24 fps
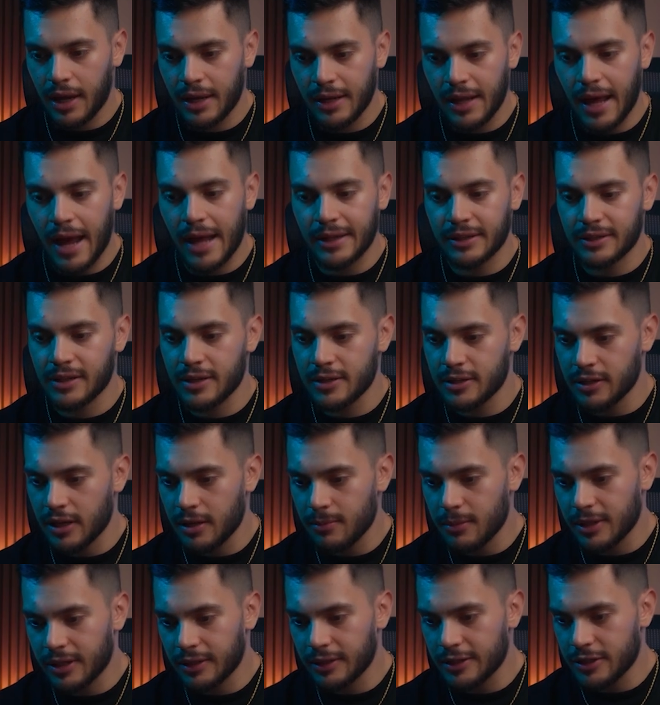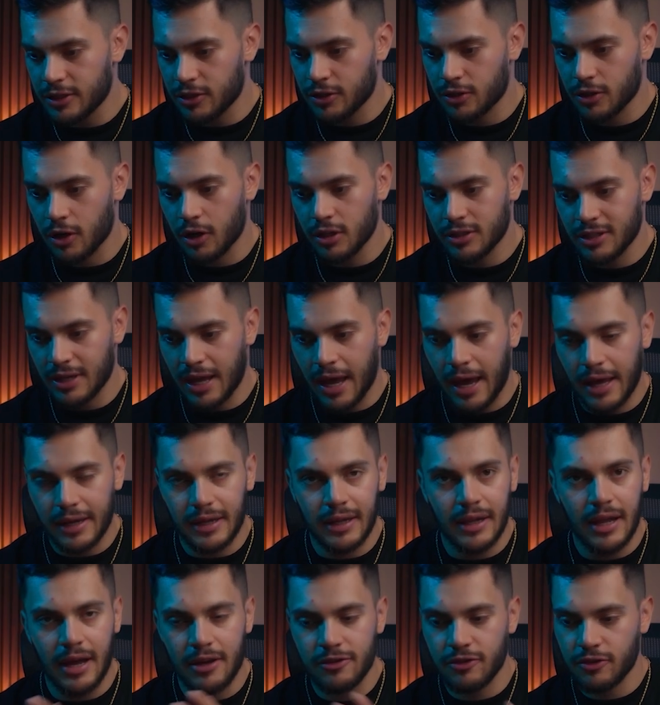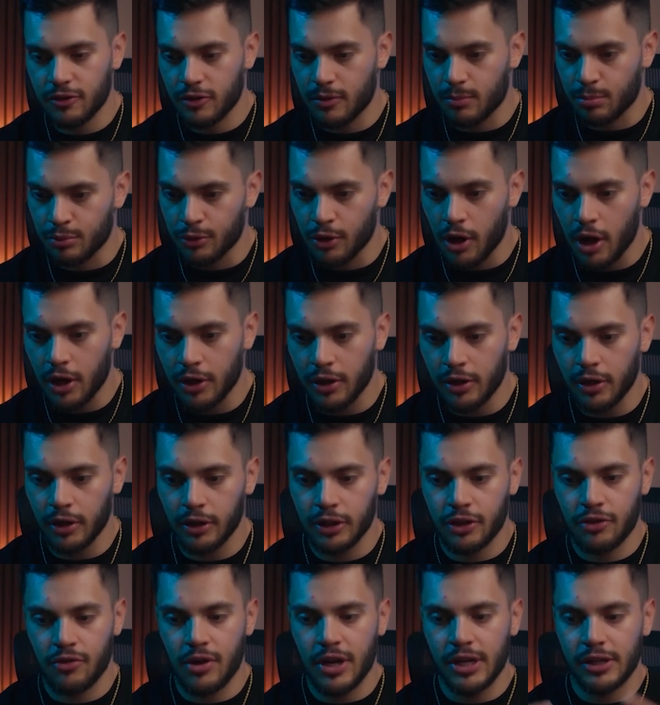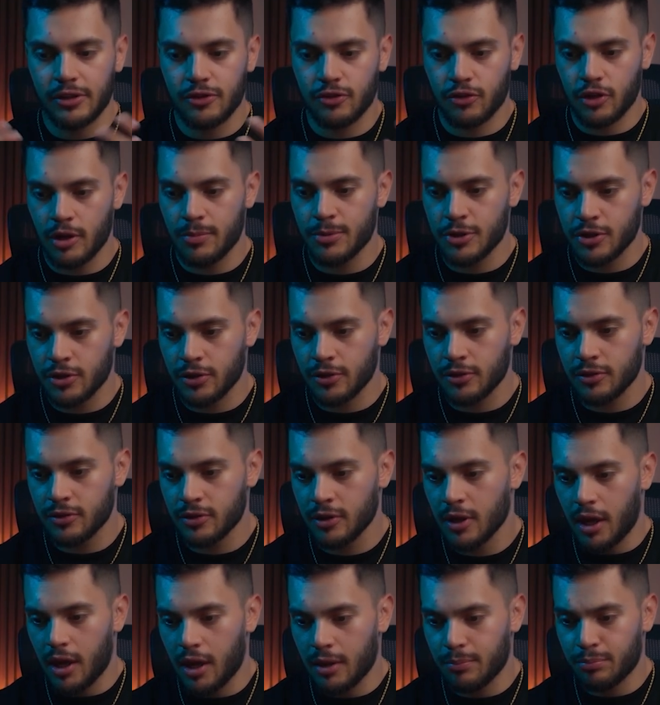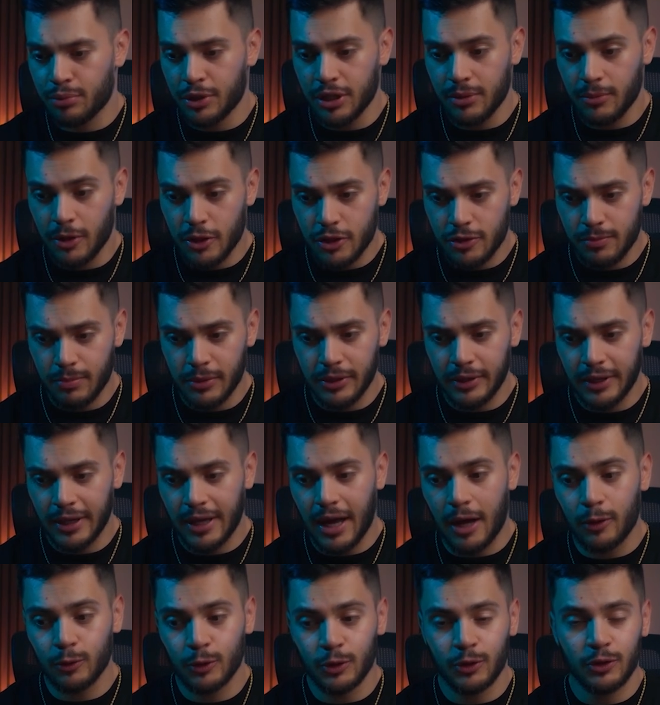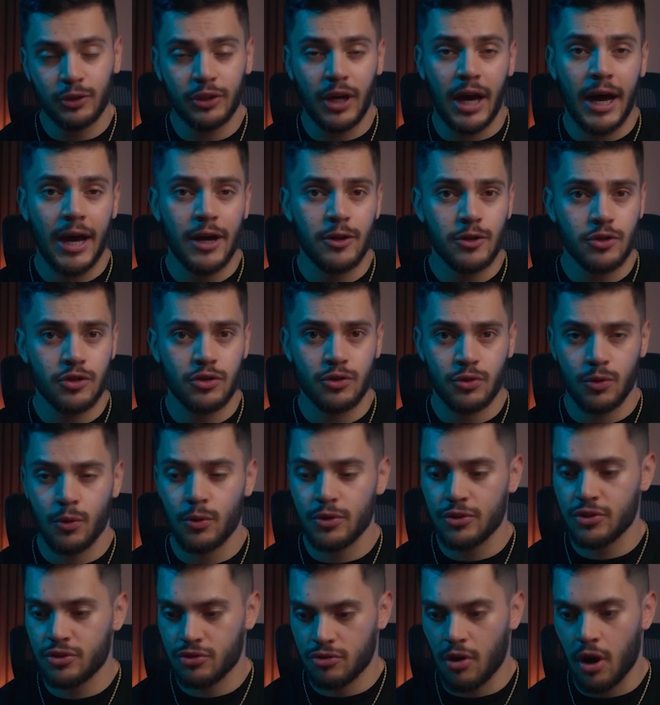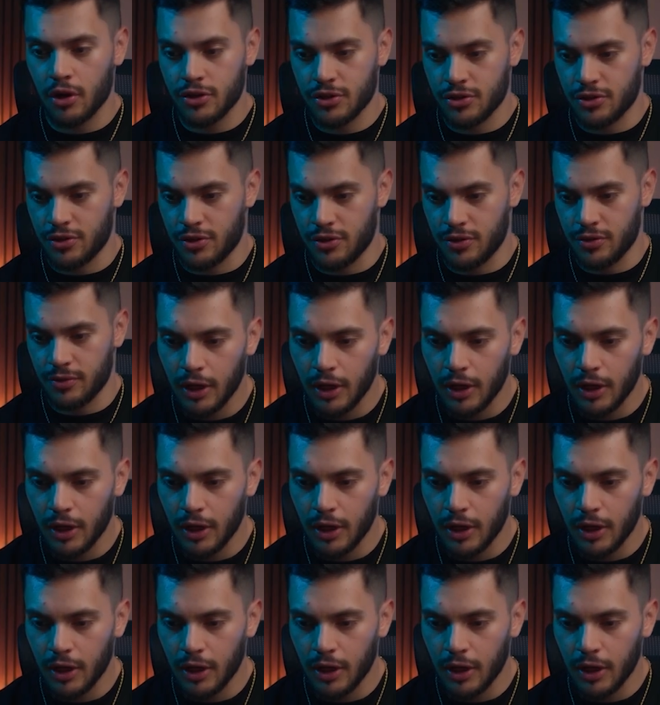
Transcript: and Atlas immediately starts analyzing the product, creating descriptions, and pretty much building out the entire store structure.